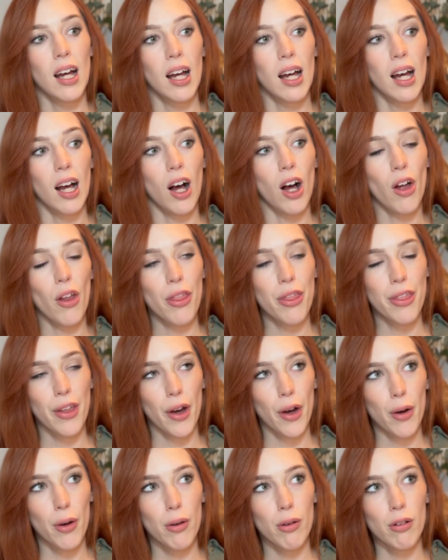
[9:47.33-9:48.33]

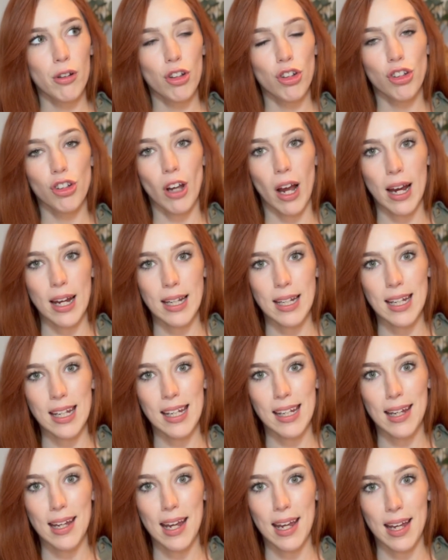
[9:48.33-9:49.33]
Although
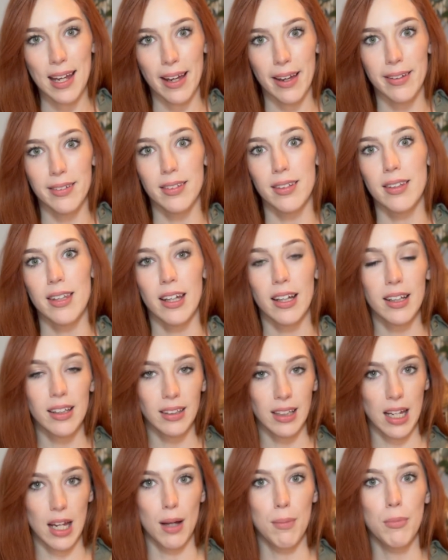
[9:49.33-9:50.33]
shiny and the
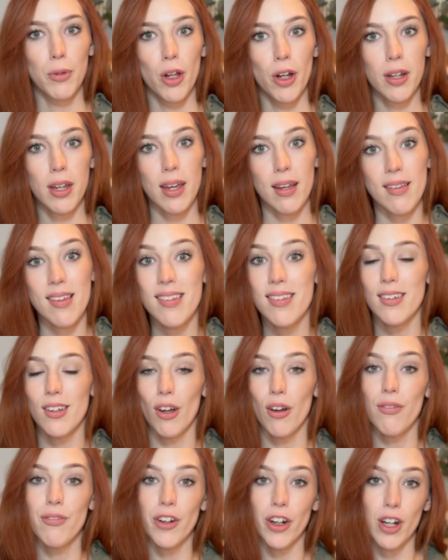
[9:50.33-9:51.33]
glam look is still
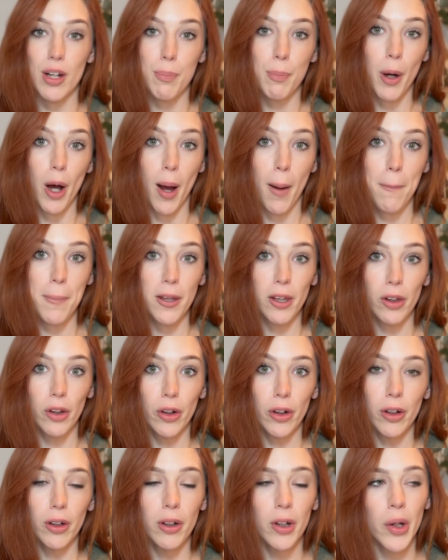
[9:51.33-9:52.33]
very
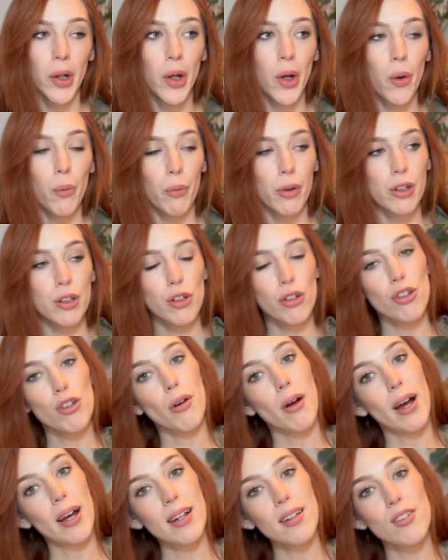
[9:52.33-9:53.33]
popular, when you're
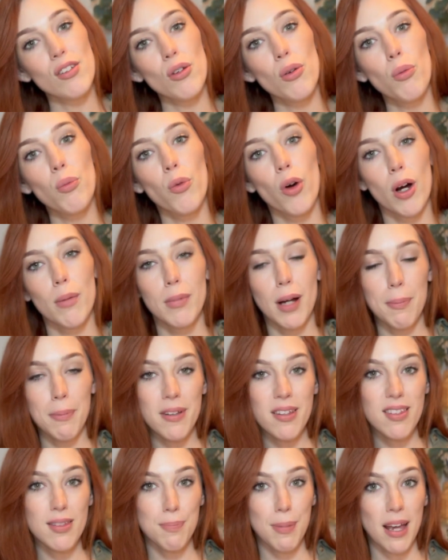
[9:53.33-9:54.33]
trying to warm up a
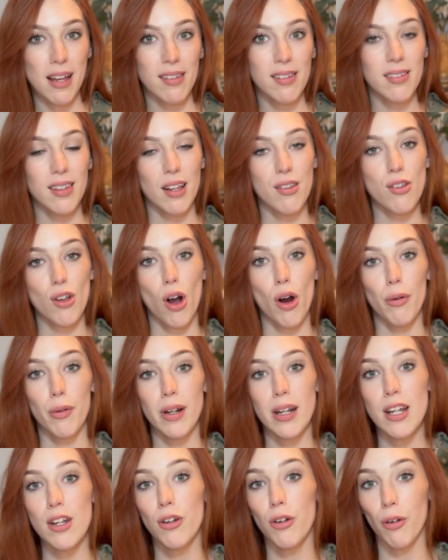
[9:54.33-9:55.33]
space that's
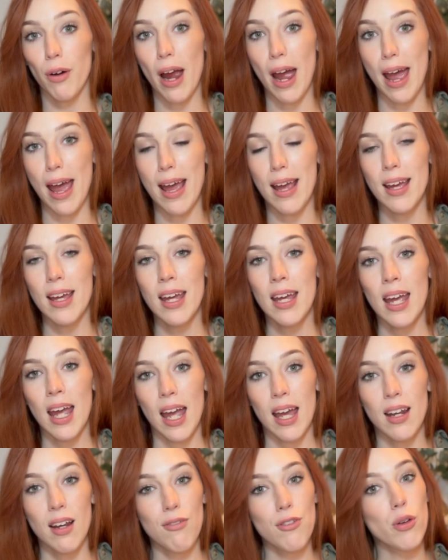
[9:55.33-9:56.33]
already gray,
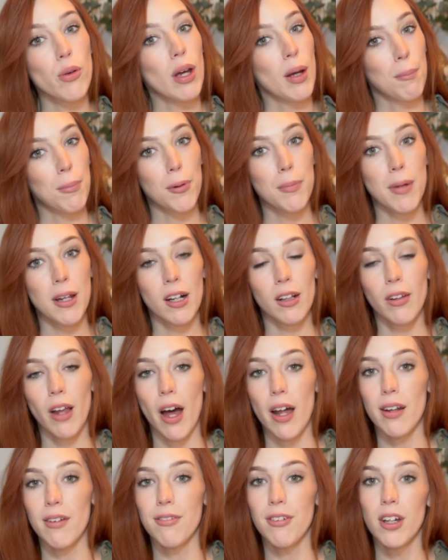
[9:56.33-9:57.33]
and if you implement a lot
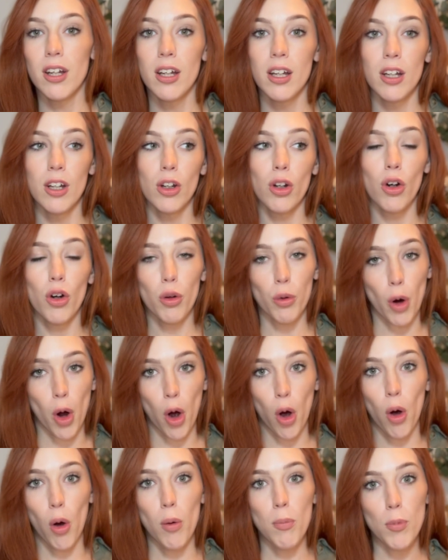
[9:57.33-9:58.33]
of
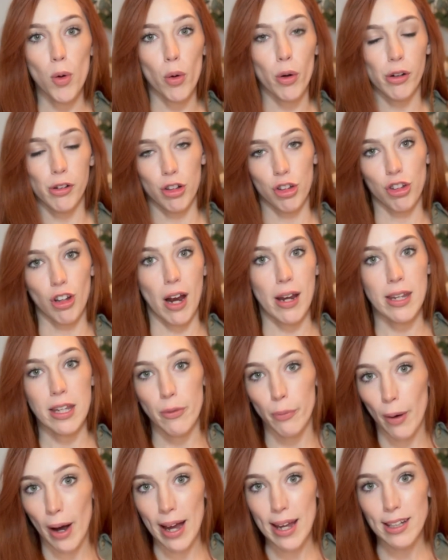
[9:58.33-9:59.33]
chrome or shiny
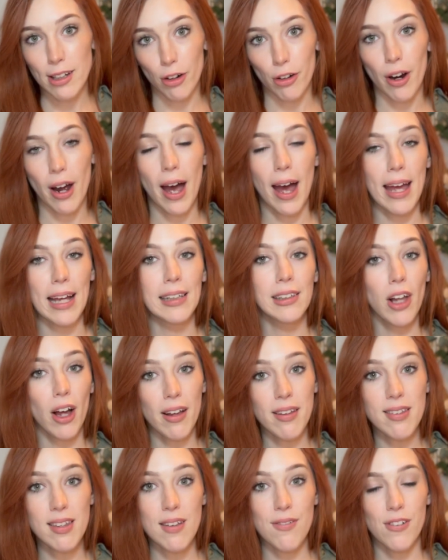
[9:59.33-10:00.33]
white or high
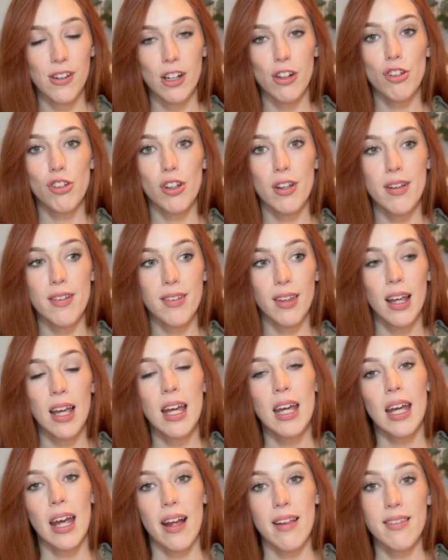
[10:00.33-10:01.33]
glossy finishes,
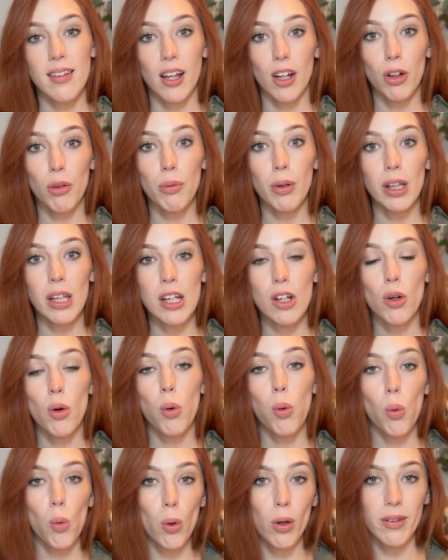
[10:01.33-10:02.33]
it's going to really
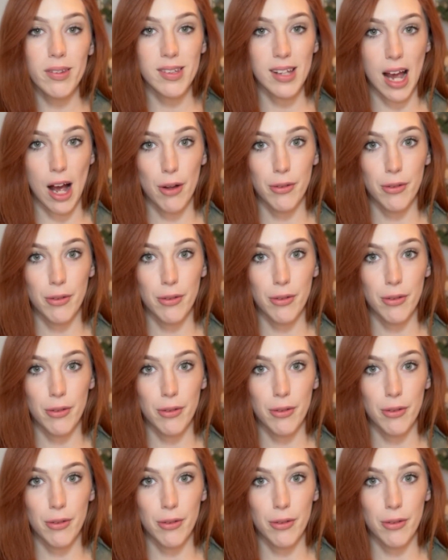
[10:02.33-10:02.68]
cool down